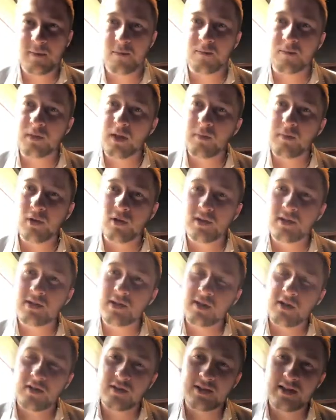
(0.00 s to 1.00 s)
emergency
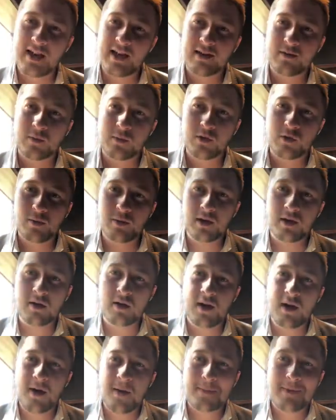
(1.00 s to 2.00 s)
contact, which will be
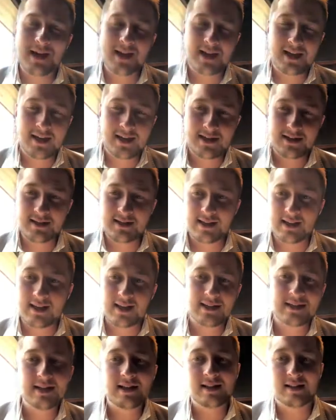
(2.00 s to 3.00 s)
back here just in
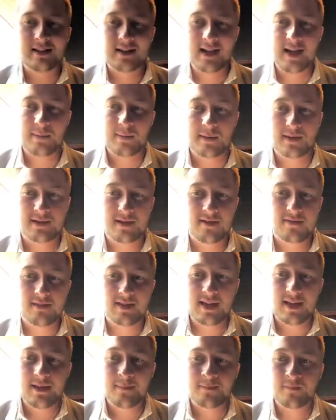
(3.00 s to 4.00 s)
case anything happens over
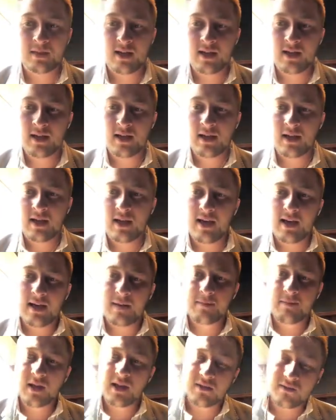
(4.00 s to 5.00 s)
there.
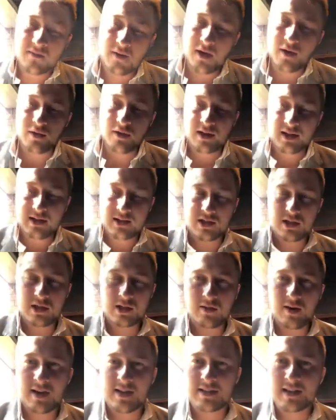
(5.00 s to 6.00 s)
And the final thing is just
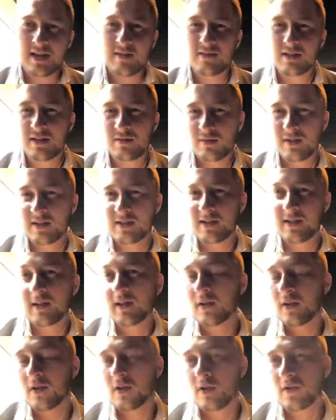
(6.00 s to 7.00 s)
around safety, risk
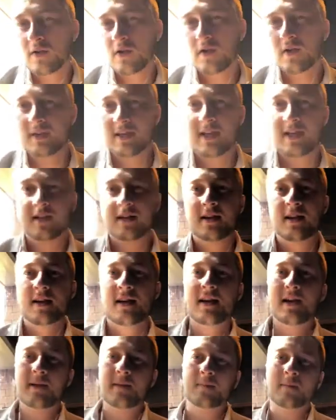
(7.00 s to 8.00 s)
and code of conduct.
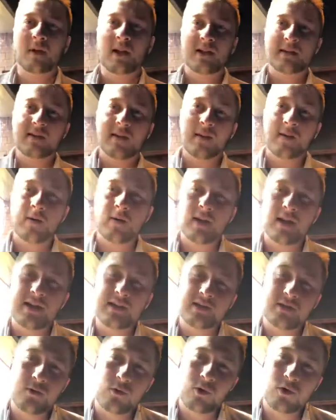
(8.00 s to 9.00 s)
And so
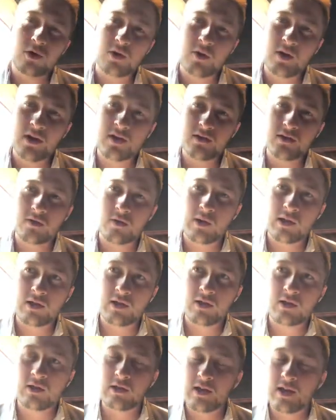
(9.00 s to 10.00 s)
as you all agreed to when
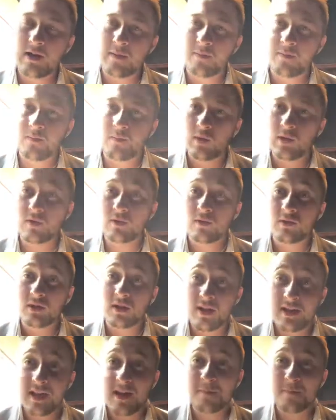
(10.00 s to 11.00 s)
you
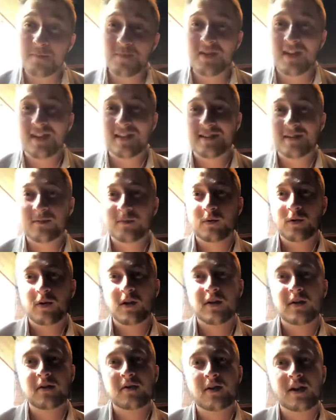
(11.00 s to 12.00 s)
signed up, we're
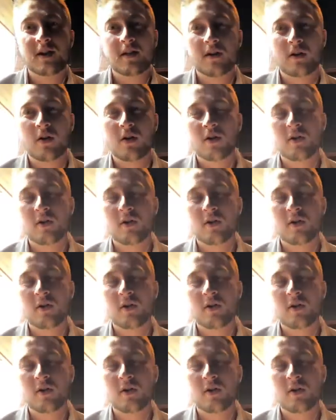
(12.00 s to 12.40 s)
going to agree to the code of